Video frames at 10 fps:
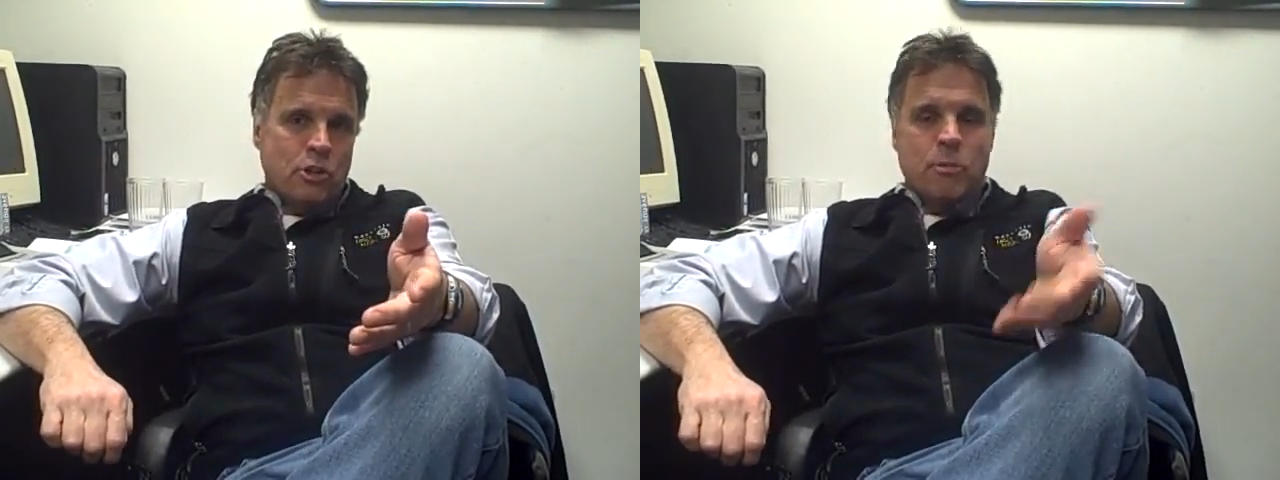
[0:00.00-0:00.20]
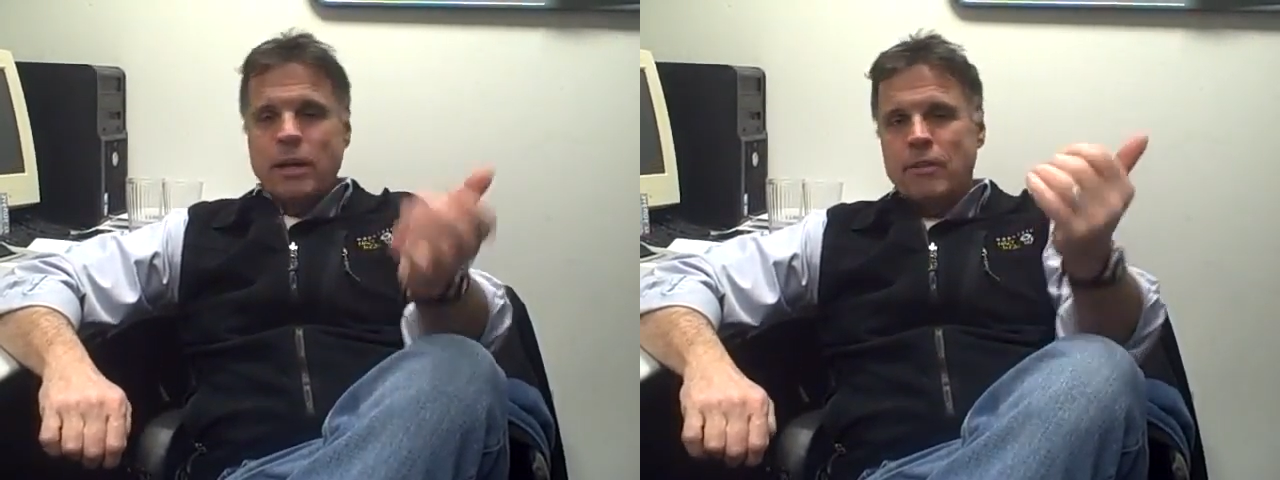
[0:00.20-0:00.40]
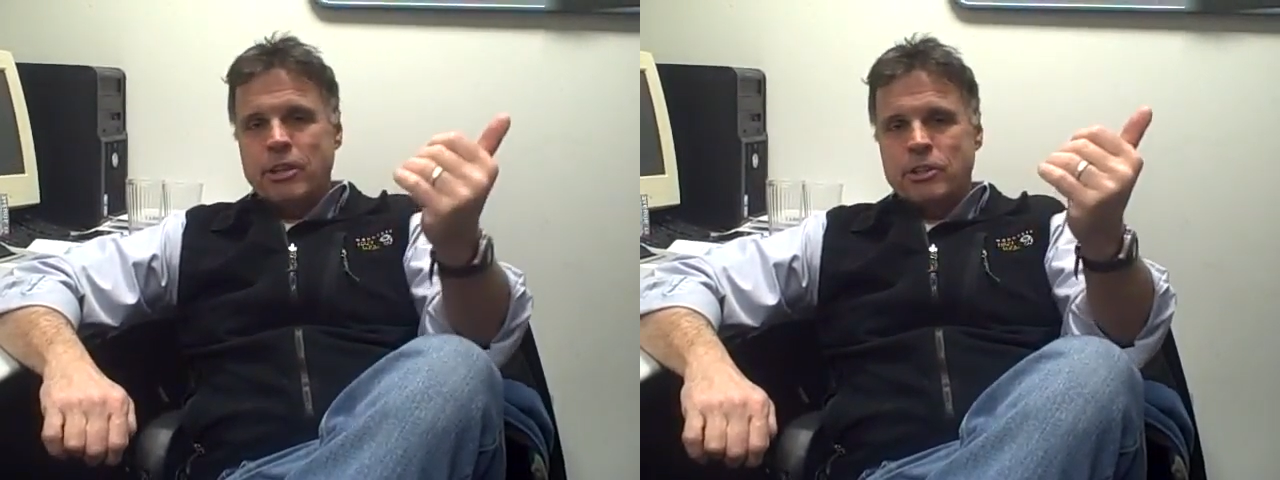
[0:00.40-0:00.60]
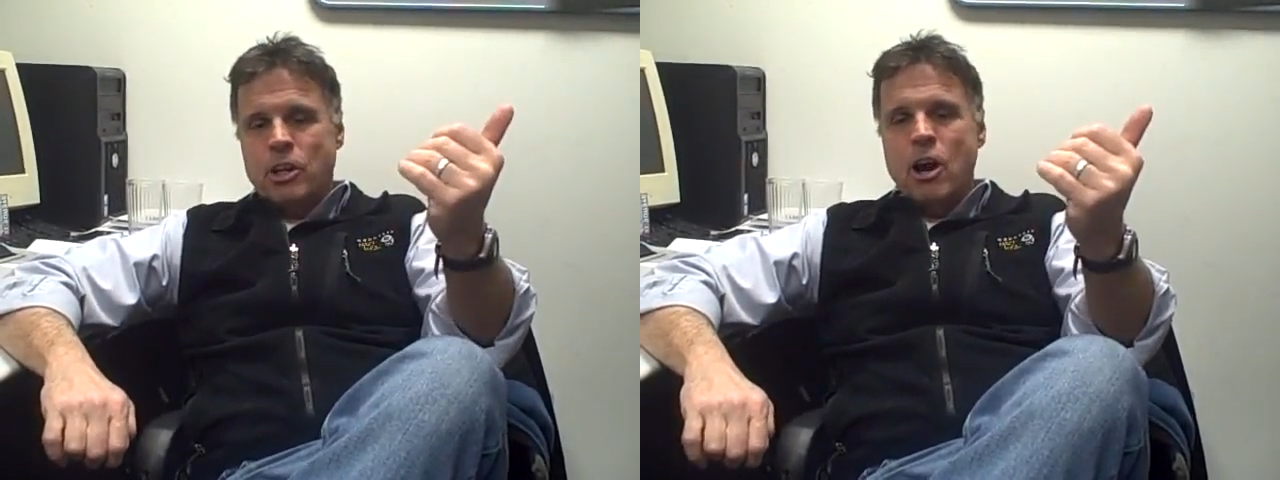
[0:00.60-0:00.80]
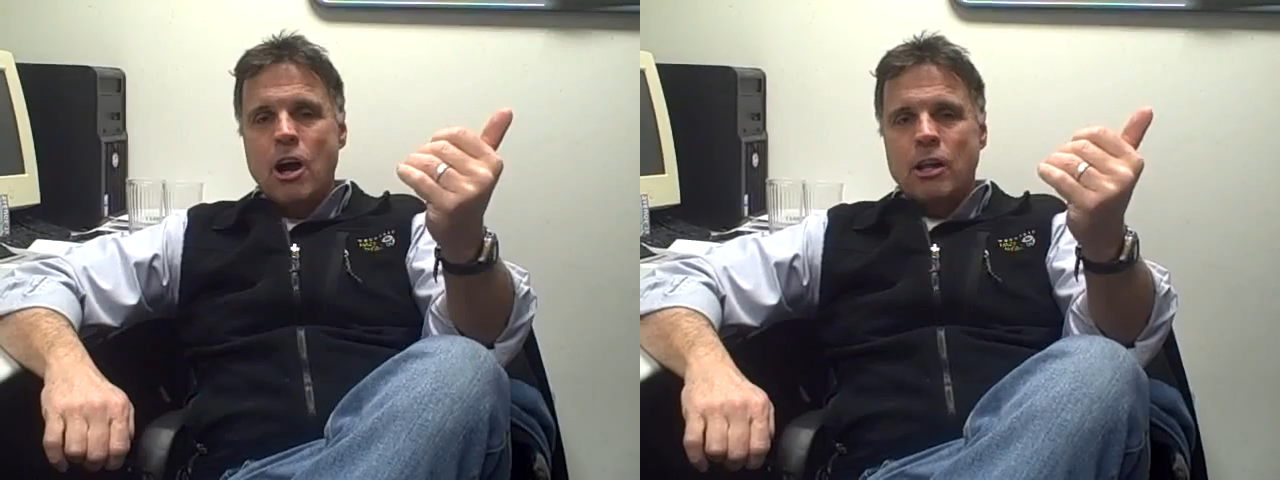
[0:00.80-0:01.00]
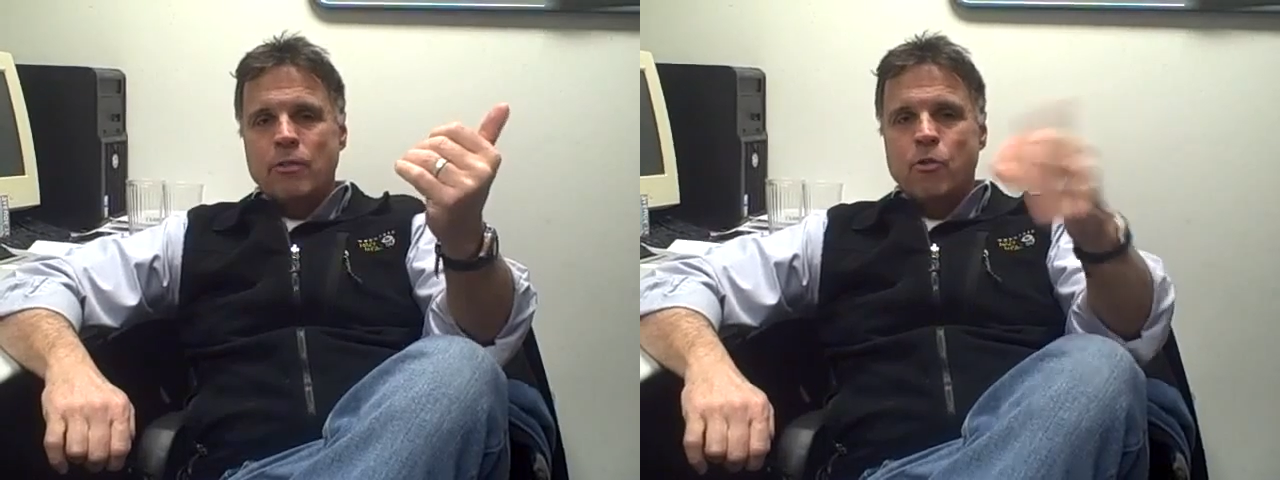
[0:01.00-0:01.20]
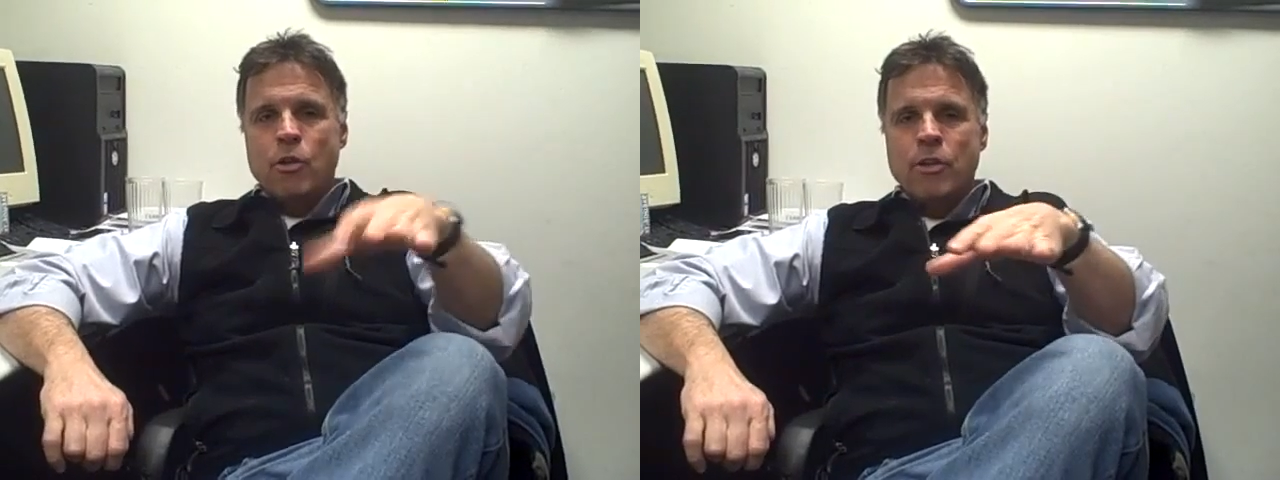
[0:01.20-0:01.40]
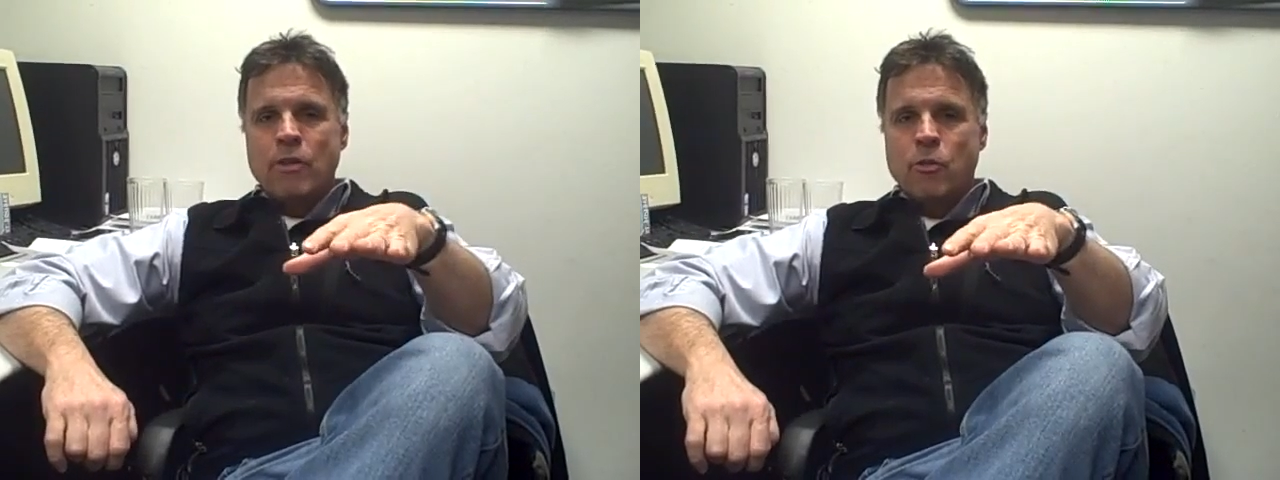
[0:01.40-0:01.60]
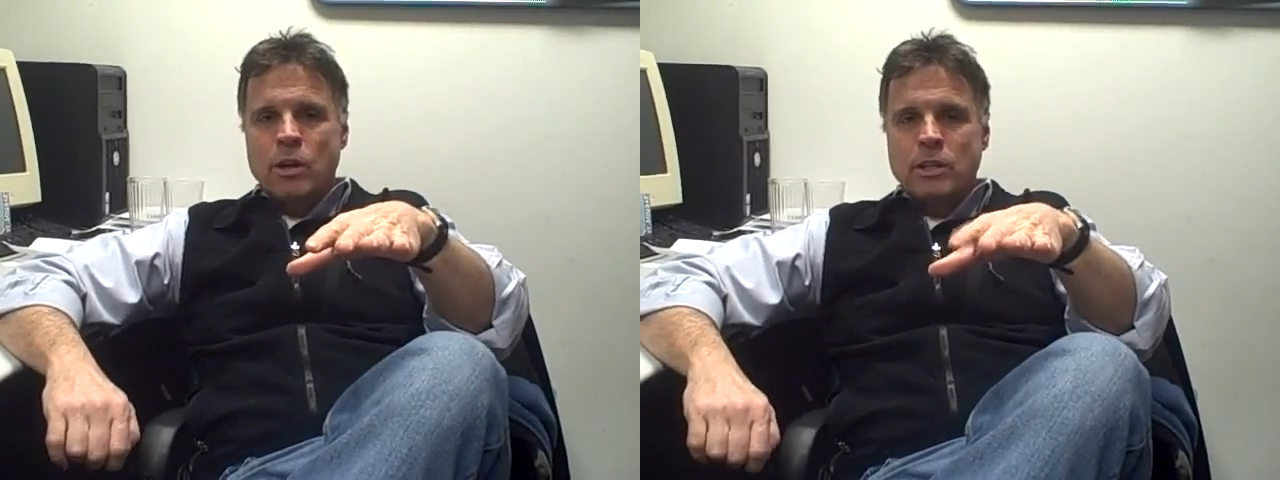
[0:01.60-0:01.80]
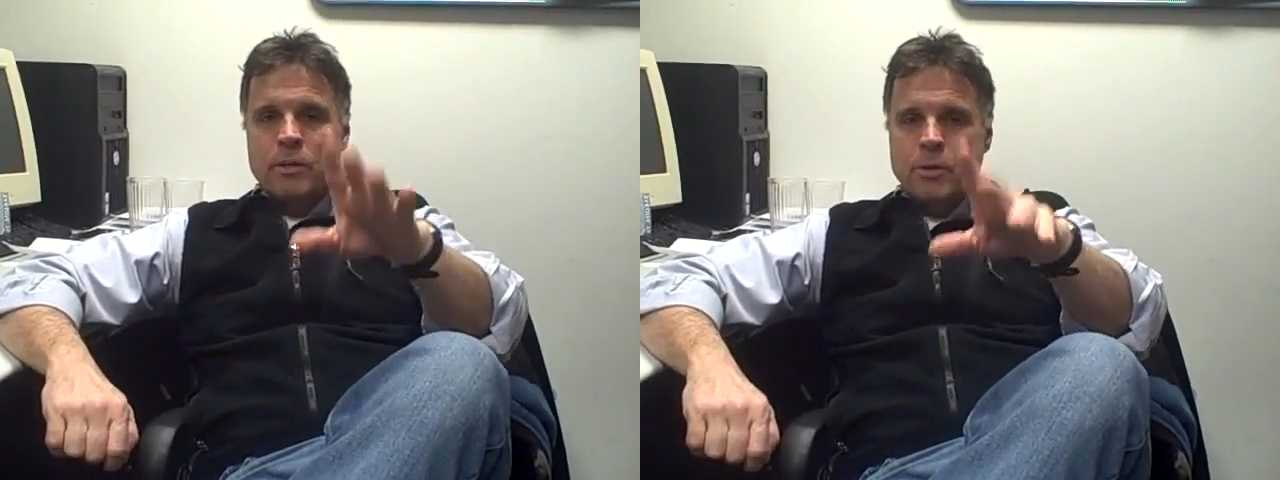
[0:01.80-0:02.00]
too, by giving us a call at
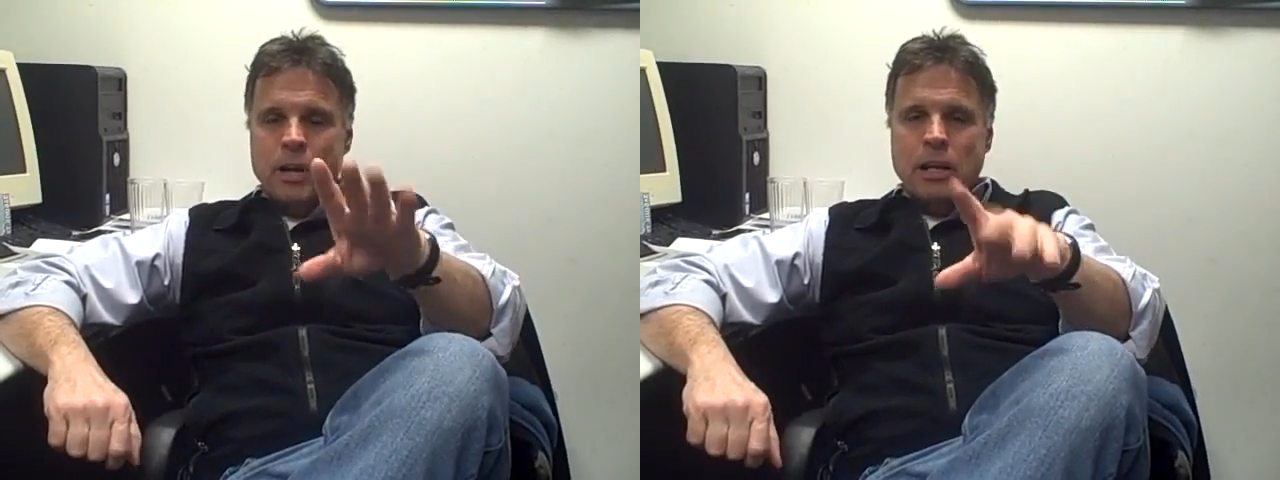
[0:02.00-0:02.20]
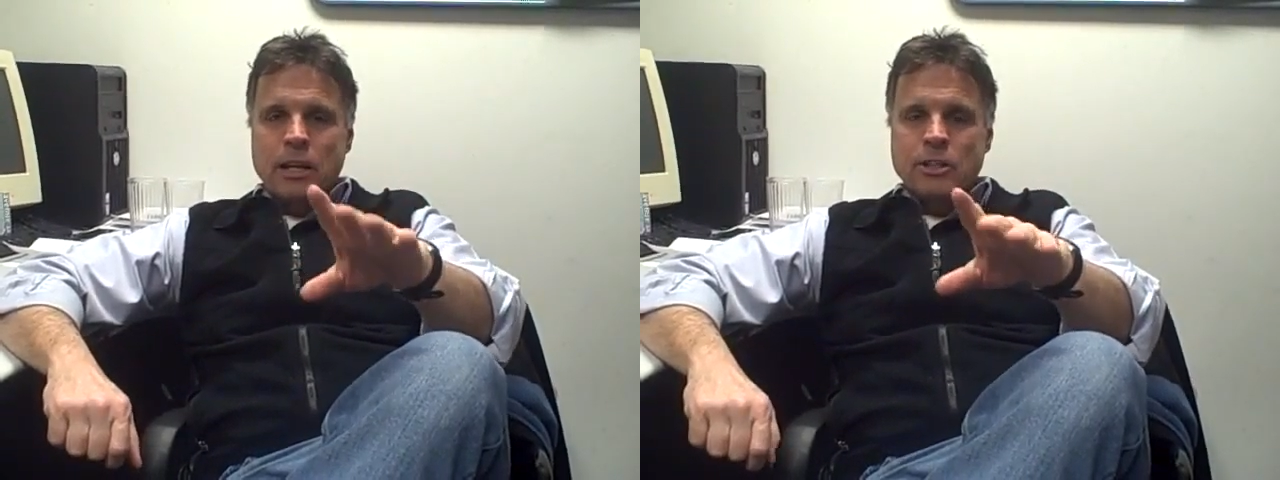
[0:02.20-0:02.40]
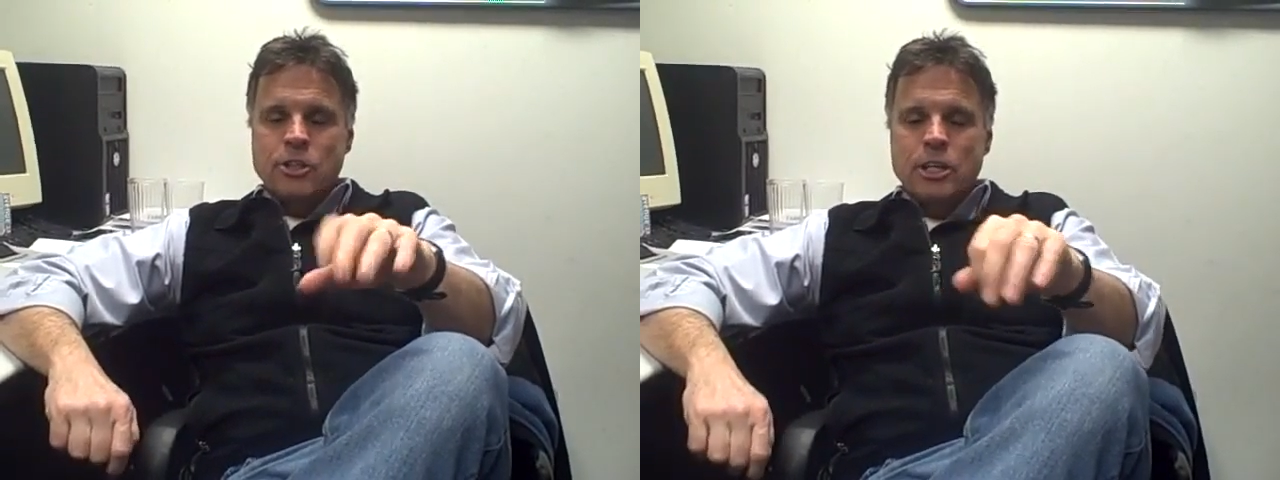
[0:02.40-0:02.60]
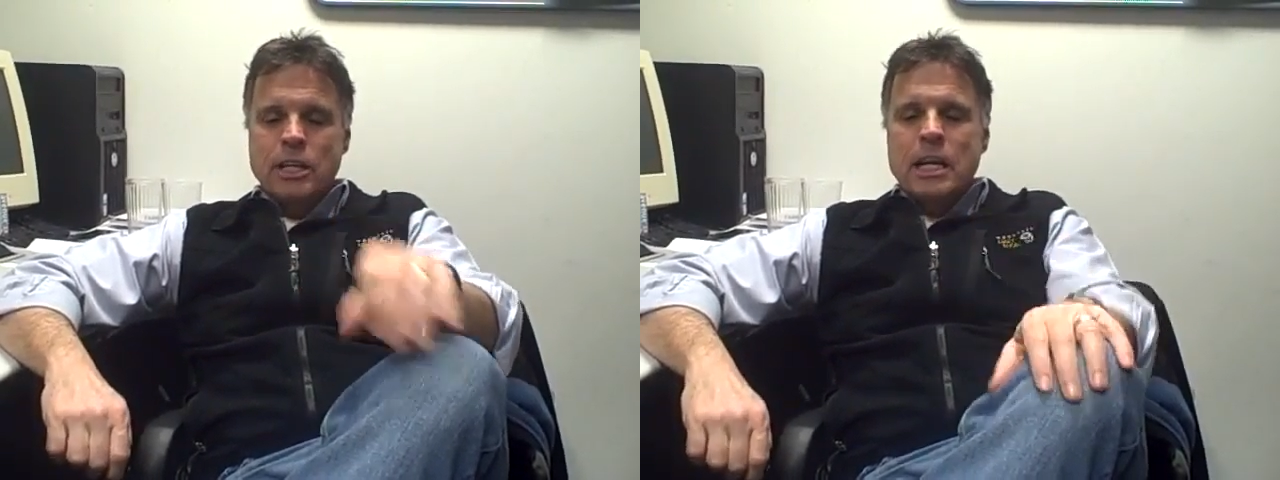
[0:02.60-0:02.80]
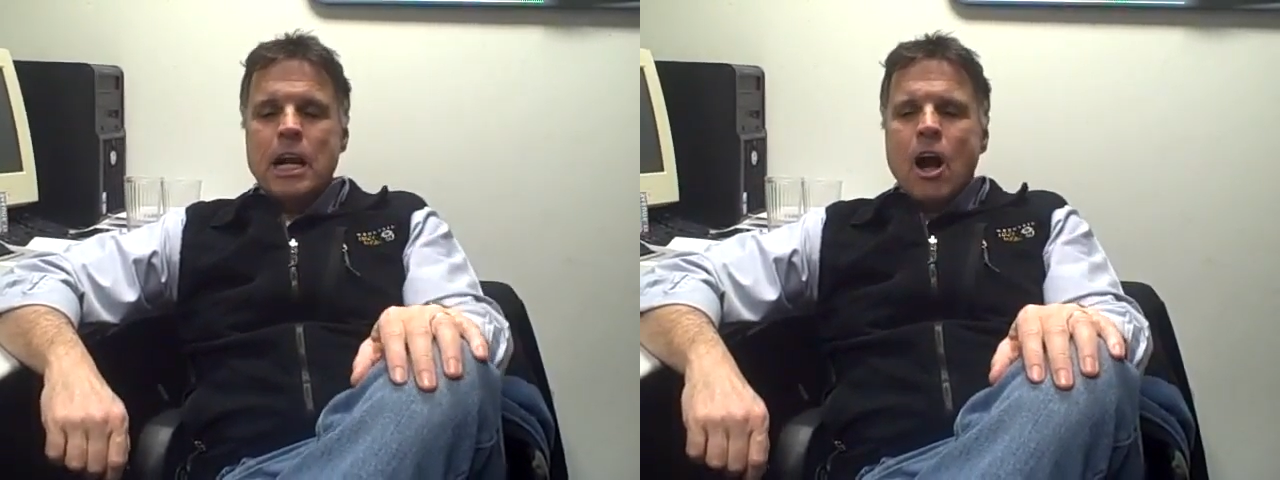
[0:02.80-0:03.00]
451-WLHT.